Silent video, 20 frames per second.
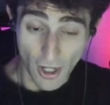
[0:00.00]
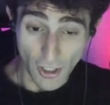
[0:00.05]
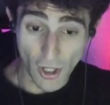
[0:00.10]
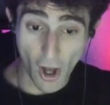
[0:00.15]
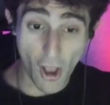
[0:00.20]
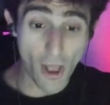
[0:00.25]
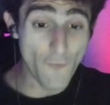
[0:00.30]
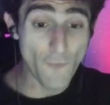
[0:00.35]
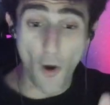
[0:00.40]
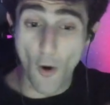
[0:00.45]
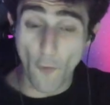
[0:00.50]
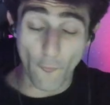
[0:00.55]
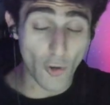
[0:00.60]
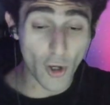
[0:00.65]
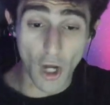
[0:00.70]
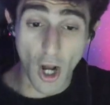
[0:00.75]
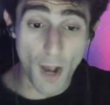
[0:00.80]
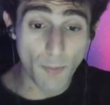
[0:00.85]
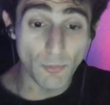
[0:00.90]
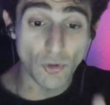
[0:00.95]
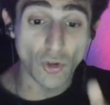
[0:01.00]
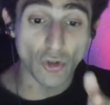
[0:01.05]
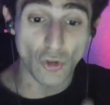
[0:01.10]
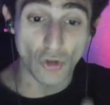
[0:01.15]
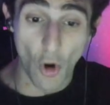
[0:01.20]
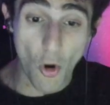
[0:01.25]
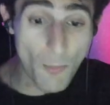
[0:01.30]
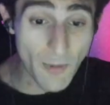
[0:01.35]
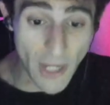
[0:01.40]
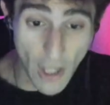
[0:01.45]
Y'all have overcome
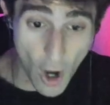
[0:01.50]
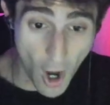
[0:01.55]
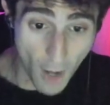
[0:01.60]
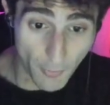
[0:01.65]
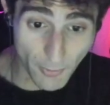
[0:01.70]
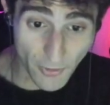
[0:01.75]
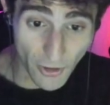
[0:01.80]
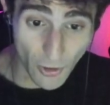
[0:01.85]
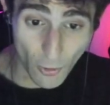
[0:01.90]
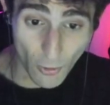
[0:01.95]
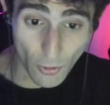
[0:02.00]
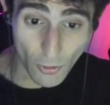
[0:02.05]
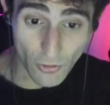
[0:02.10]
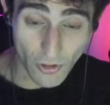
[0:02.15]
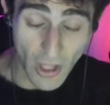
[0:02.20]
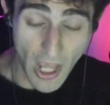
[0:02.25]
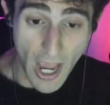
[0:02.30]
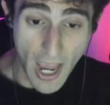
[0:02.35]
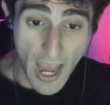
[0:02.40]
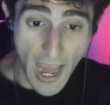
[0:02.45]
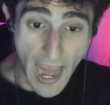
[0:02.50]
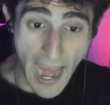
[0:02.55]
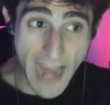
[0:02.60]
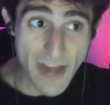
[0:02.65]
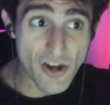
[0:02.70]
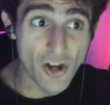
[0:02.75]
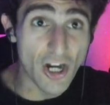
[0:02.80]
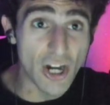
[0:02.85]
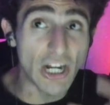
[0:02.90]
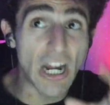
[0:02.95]
so many obstacles
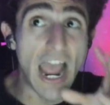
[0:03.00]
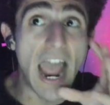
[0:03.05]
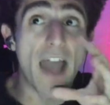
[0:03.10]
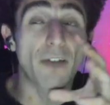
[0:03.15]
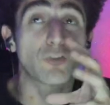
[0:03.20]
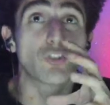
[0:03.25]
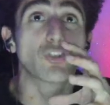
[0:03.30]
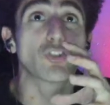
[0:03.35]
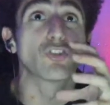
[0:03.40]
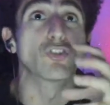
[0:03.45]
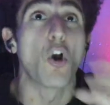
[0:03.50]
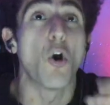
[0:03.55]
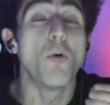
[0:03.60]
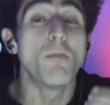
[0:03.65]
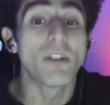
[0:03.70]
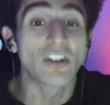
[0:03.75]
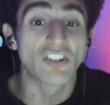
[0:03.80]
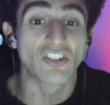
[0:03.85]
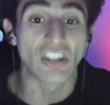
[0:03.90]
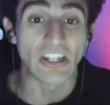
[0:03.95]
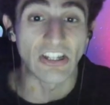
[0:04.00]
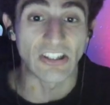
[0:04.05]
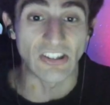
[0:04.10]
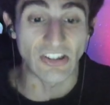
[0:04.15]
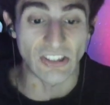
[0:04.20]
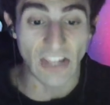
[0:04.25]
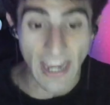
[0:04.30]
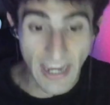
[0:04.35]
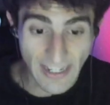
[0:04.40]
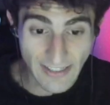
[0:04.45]
and you're gonna have so much
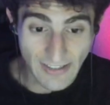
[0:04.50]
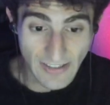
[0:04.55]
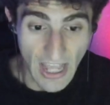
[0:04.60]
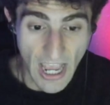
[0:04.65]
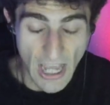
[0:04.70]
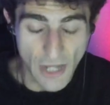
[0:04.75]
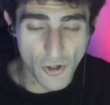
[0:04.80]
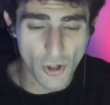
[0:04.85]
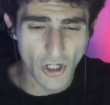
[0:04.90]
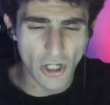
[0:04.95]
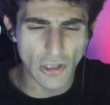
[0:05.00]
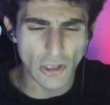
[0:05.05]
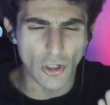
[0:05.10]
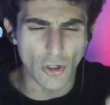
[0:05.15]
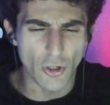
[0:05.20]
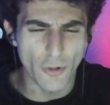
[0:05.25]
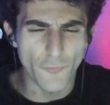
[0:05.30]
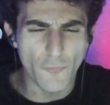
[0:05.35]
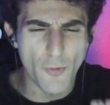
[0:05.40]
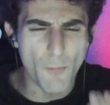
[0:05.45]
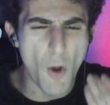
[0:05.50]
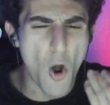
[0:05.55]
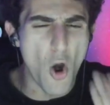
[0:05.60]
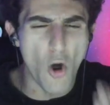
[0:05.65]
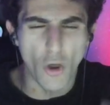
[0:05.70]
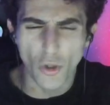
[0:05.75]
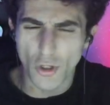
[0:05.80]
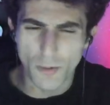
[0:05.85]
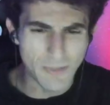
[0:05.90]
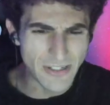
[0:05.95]
success. You're gonna learn from
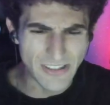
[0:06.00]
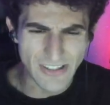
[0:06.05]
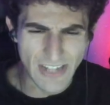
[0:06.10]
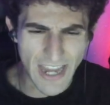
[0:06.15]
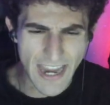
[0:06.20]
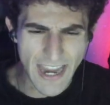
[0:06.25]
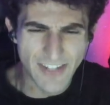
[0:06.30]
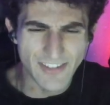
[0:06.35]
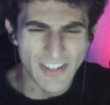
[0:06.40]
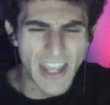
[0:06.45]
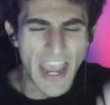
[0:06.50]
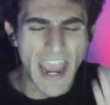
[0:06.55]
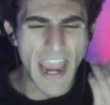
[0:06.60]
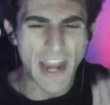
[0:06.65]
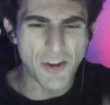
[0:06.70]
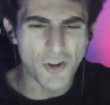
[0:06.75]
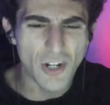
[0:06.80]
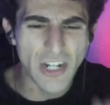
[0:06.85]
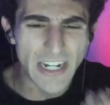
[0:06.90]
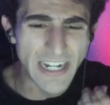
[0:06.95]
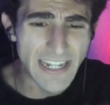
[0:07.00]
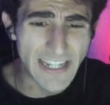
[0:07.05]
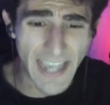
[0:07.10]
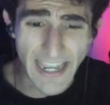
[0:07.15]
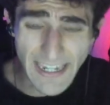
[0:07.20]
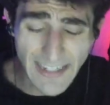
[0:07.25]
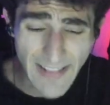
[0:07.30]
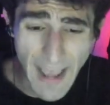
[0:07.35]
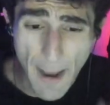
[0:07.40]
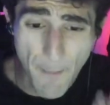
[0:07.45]
all your mistakes and you're gonna
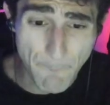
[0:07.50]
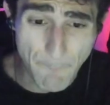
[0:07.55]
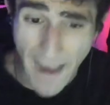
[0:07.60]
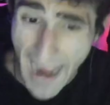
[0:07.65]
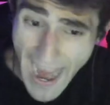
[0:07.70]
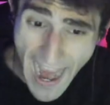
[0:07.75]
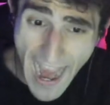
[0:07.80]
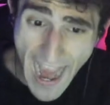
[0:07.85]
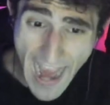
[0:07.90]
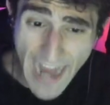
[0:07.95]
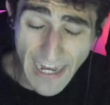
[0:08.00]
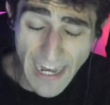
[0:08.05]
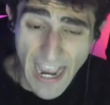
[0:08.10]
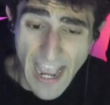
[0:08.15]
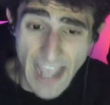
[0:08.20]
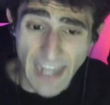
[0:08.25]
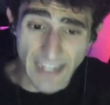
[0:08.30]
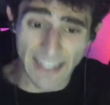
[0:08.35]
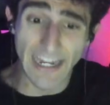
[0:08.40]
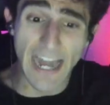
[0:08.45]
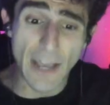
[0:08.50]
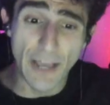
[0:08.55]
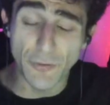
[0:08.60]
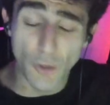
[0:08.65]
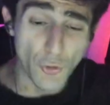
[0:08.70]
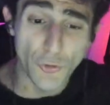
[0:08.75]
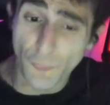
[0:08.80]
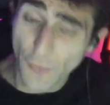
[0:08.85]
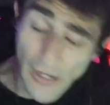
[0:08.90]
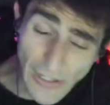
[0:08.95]
get in that bag. Get out
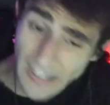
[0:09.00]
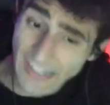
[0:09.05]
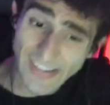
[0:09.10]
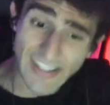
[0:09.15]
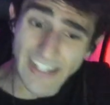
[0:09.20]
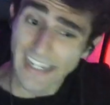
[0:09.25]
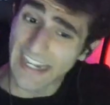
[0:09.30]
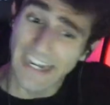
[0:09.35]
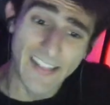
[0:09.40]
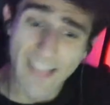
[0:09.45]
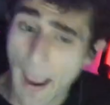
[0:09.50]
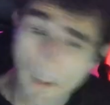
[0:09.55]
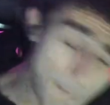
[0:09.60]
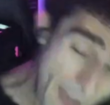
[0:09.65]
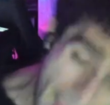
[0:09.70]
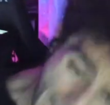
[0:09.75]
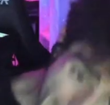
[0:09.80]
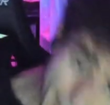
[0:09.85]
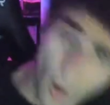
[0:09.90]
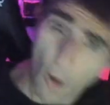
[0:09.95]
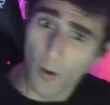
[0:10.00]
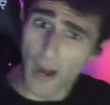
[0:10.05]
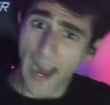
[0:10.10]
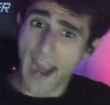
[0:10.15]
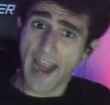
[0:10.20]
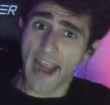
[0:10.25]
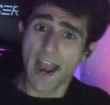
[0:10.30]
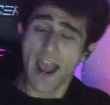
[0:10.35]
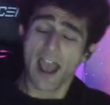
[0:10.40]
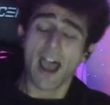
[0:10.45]
those feelings and get in that bag,
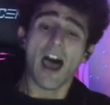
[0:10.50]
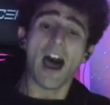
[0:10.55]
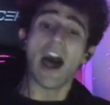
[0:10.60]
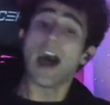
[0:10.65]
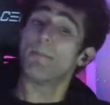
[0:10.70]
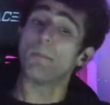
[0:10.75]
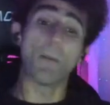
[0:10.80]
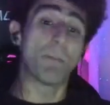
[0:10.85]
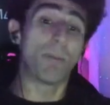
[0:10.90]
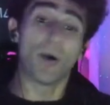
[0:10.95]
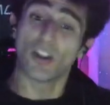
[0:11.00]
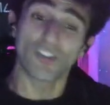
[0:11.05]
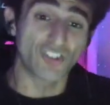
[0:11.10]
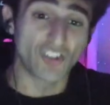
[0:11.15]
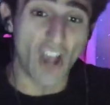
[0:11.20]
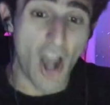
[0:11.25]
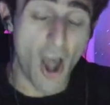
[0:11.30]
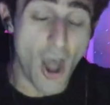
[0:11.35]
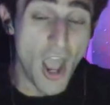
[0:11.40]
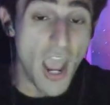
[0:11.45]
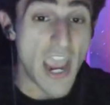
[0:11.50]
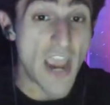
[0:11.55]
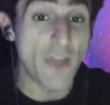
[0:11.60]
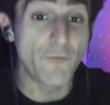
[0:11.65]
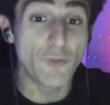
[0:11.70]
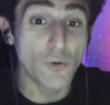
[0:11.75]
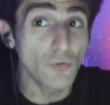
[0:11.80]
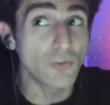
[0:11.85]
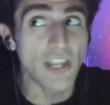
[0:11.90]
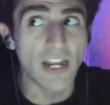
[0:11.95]
okay? I'm gonna push y'all.
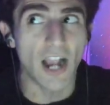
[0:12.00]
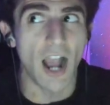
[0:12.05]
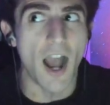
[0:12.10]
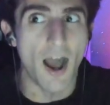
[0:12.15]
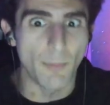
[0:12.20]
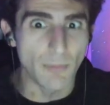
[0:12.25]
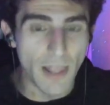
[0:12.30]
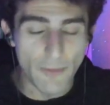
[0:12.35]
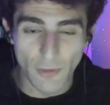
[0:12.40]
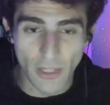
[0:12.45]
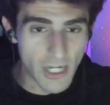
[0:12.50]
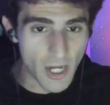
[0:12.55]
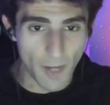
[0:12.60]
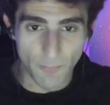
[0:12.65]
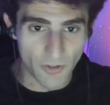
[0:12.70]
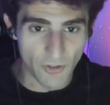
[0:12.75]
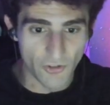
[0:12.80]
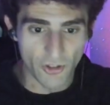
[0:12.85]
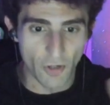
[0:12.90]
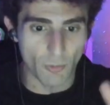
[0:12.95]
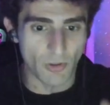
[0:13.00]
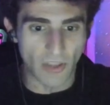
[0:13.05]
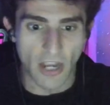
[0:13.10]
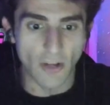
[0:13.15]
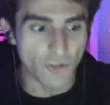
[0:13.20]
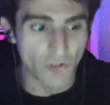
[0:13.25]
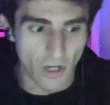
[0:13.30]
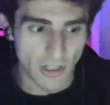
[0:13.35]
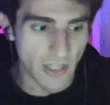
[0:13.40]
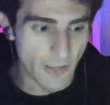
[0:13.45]
If you think I'm leveling up this year
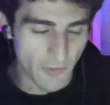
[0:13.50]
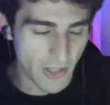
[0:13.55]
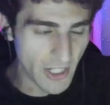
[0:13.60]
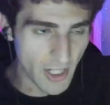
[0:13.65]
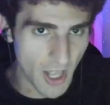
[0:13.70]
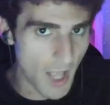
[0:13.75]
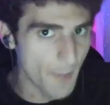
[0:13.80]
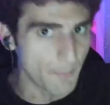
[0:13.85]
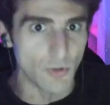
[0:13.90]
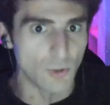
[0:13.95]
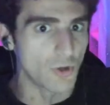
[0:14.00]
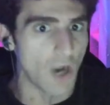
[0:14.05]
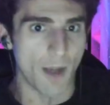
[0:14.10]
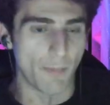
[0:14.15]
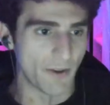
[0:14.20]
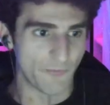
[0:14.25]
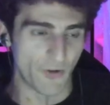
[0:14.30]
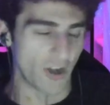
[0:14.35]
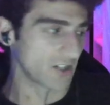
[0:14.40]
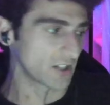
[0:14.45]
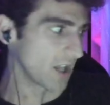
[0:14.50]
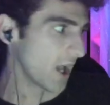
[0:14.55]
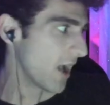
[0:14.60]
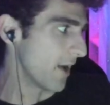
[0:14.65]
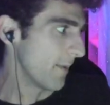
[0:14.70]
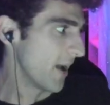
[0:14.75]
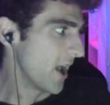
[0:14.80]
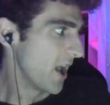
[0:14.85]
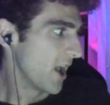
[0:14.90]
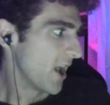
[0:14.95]
without y'all leveling up, you got me fucked up.